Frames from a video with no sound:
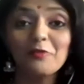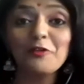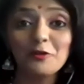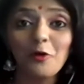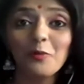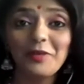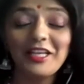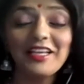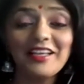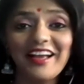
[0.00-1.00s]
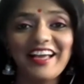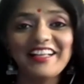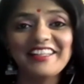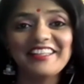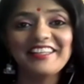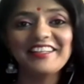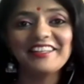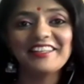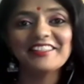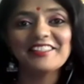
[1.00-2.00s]
Some of you know me, and
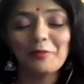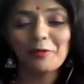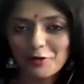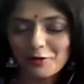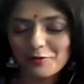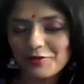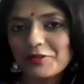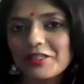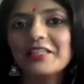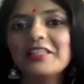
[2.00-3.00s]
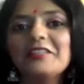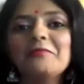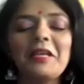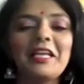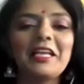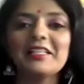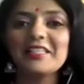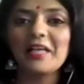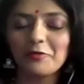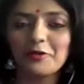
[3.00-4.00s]
some of you have even heard me,
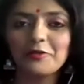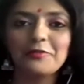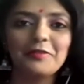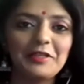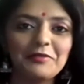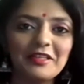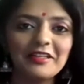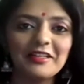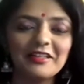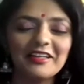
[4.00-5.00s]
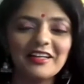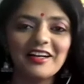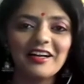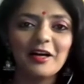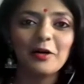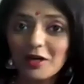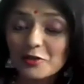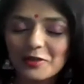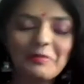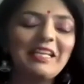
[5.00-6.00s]
and some of you have even
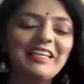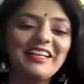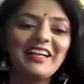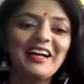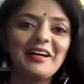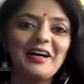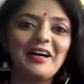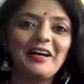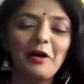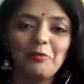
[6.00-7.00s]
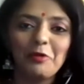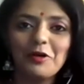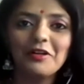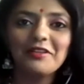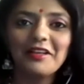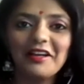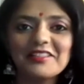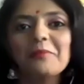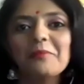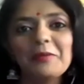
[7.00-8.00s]
worked with me. However,
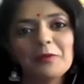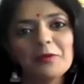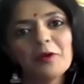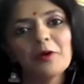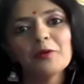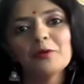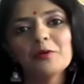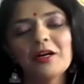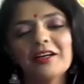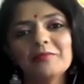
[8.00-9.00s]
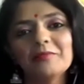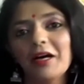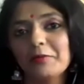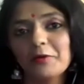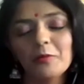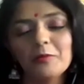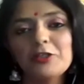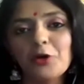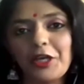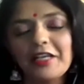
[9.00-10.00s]
there are some people who are
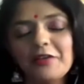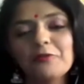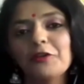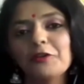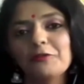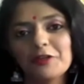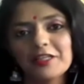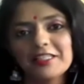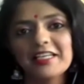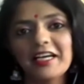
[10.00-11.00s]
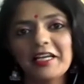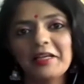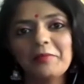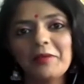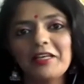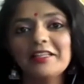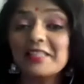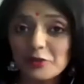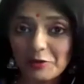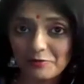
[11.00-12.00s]
probably joining in for the first time and
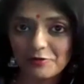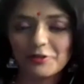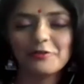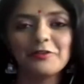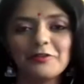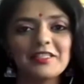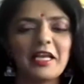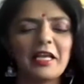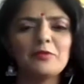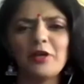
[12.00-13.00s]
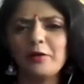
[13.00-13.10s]
listening to me for the first time.